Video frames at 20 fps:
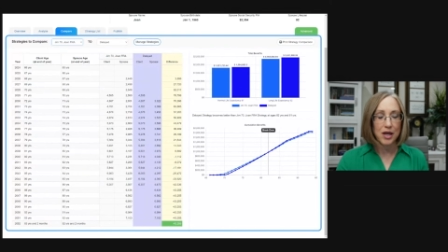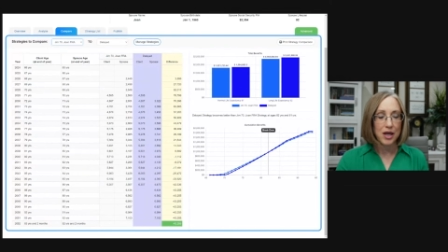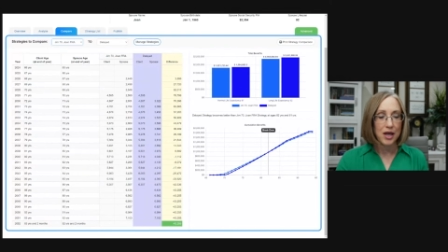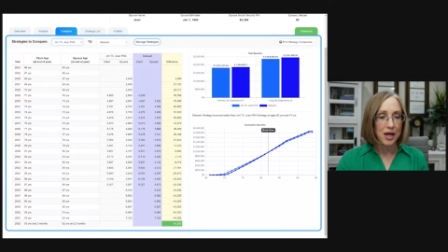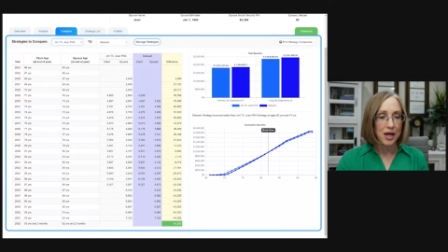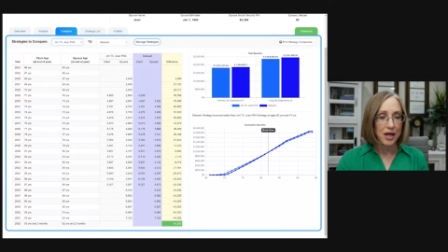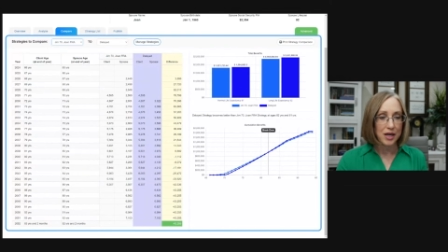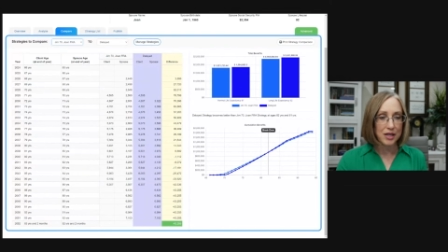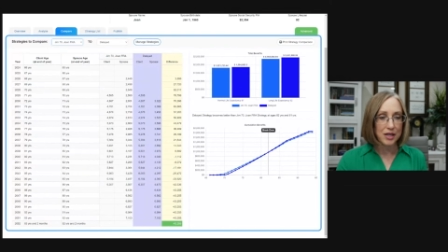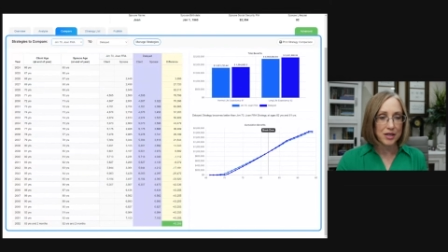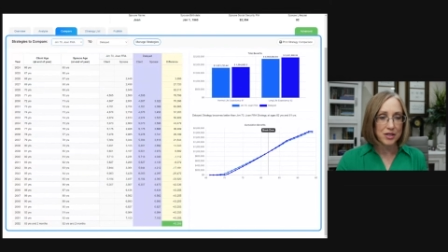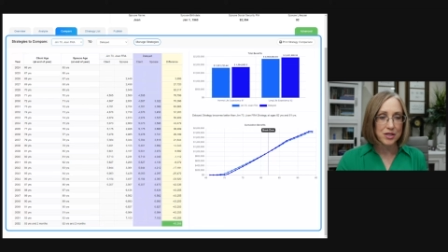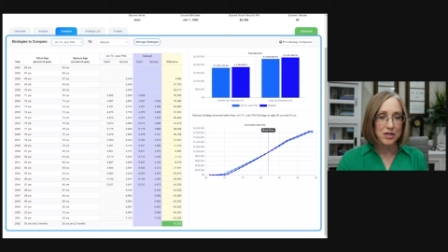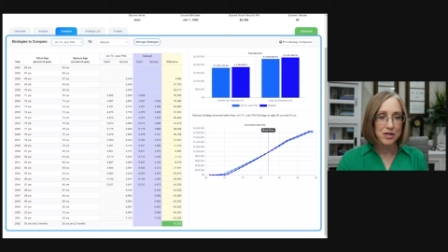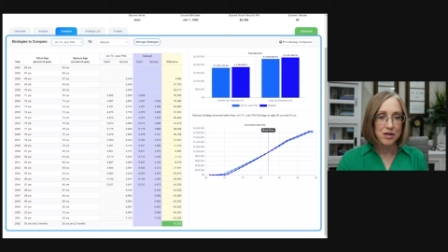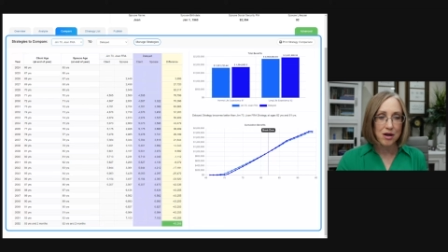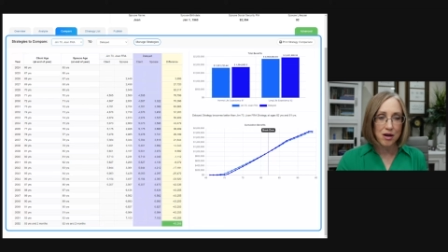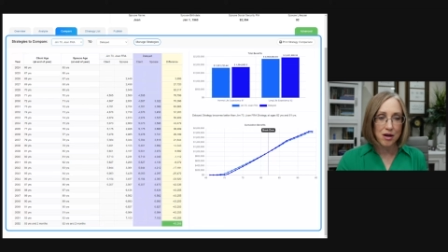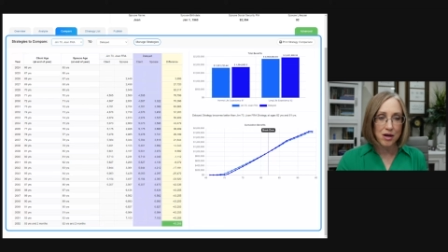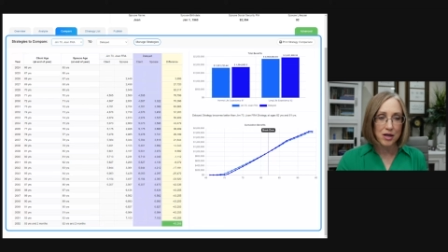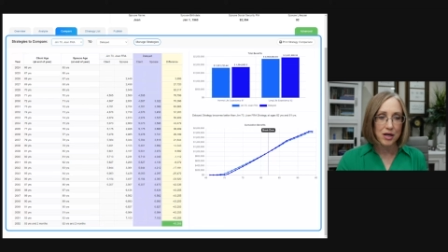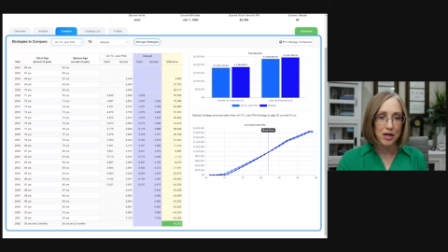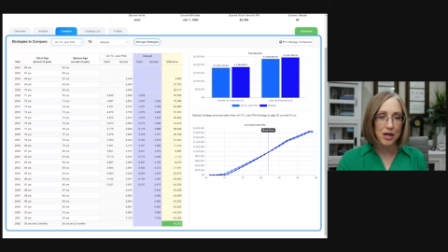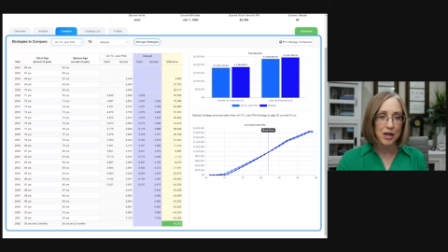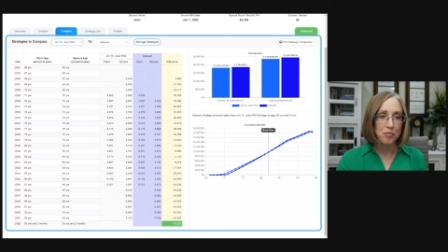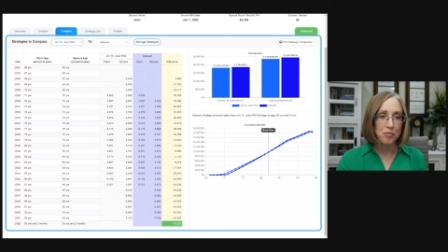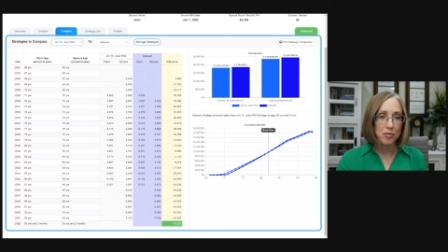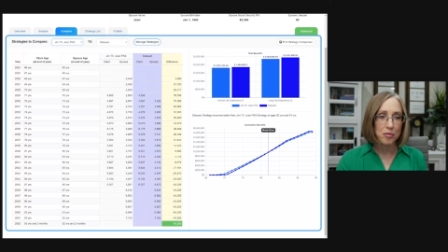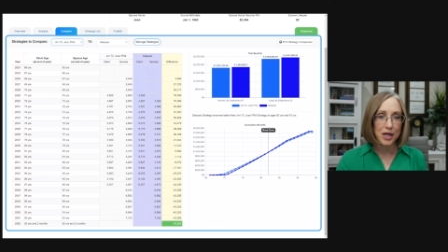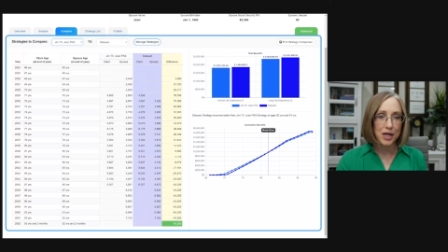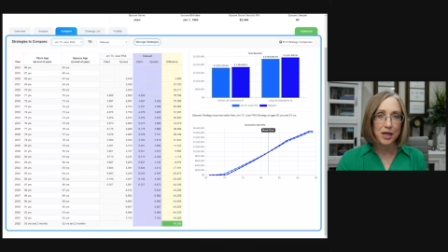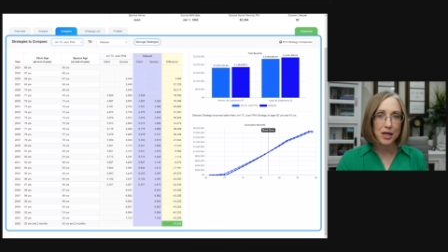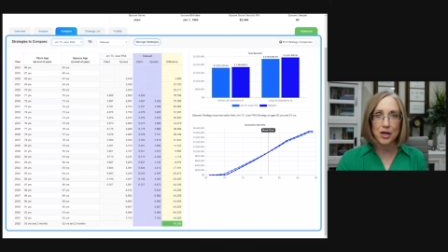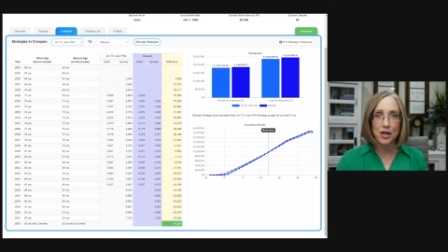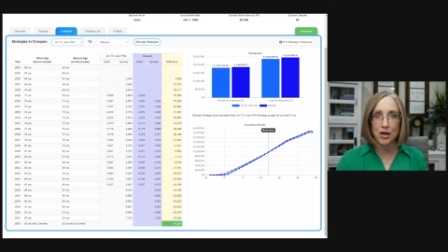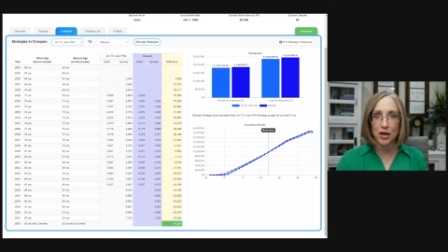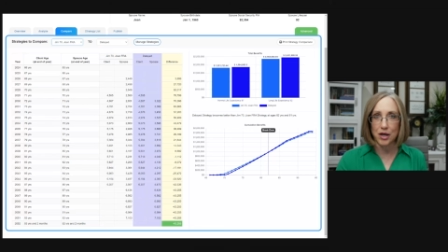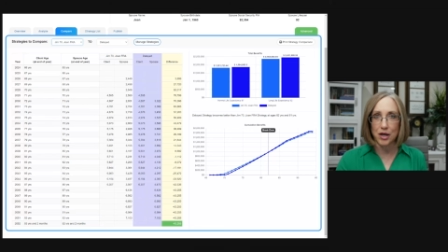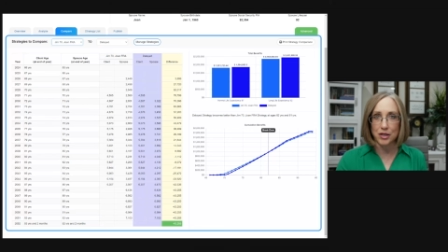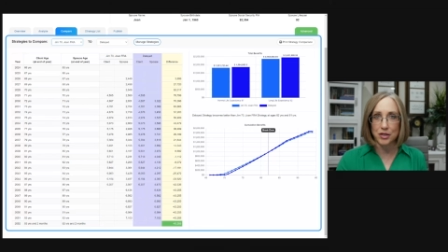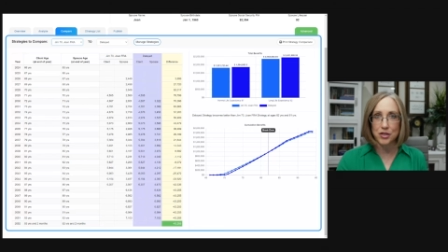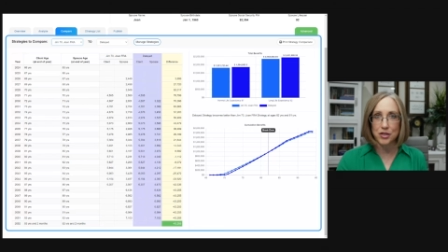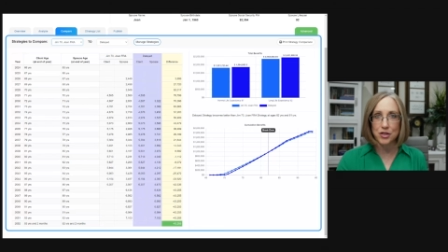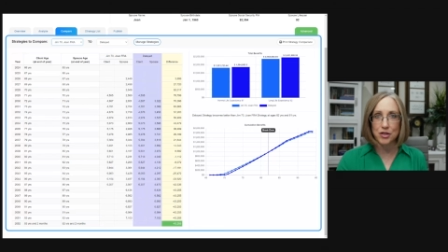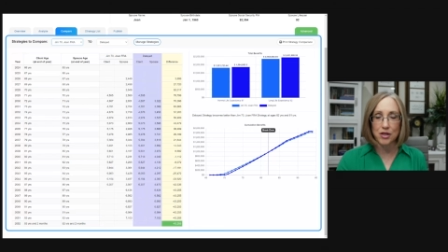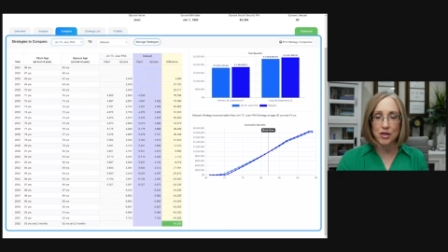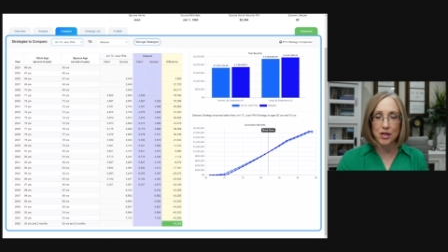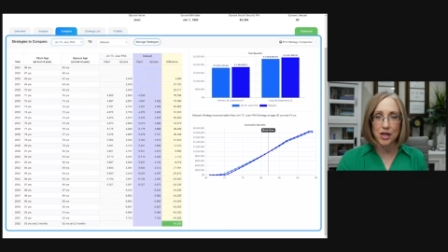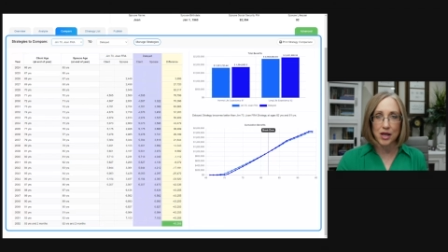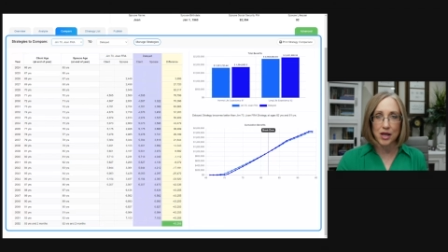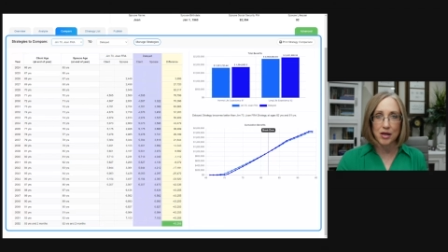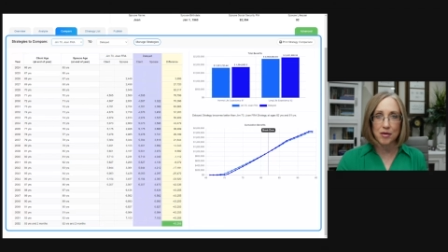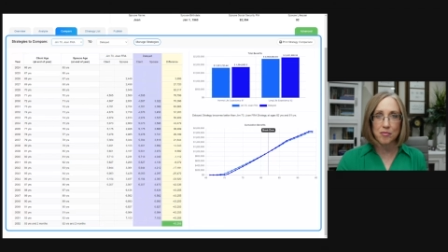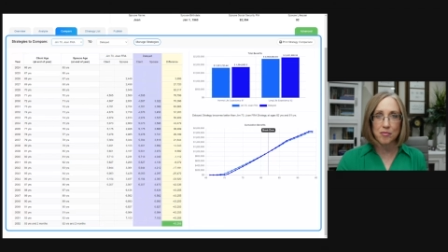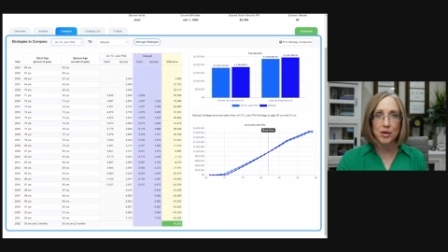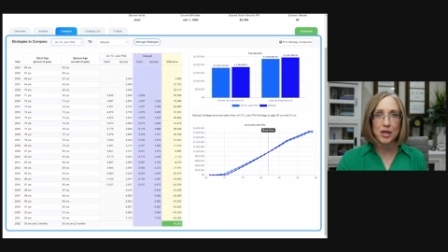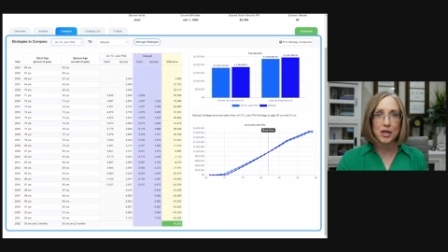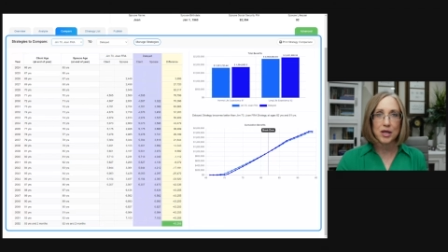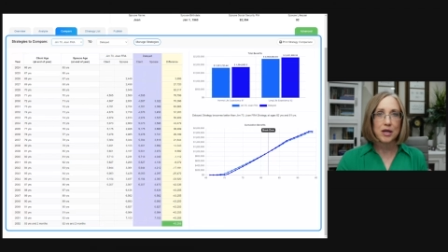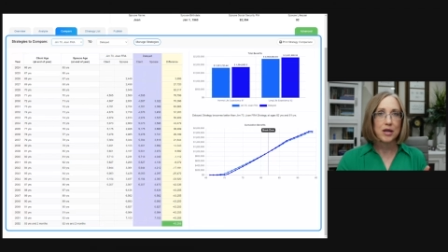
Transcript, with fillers: And it's not a big cost to them